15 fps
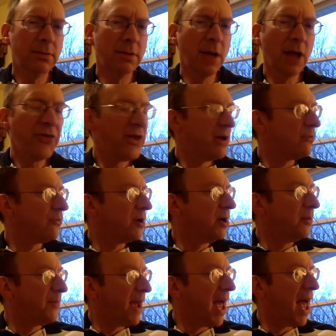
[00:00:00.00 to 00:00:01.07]
Nothing
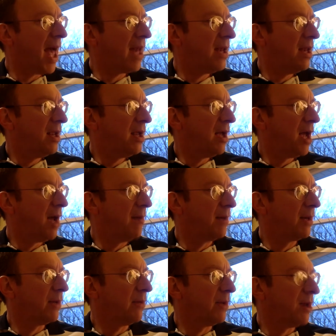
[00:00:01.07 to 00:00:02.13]
real bad,
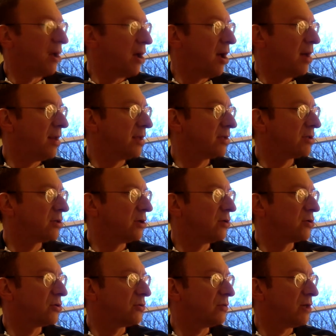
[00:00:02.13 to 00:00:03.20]
Homily went on, as though
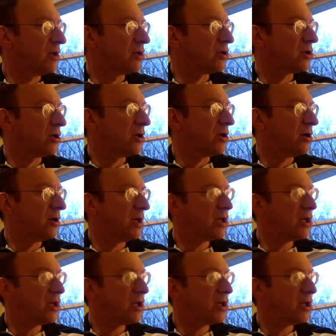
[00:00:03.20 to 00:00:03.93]
to reassure her.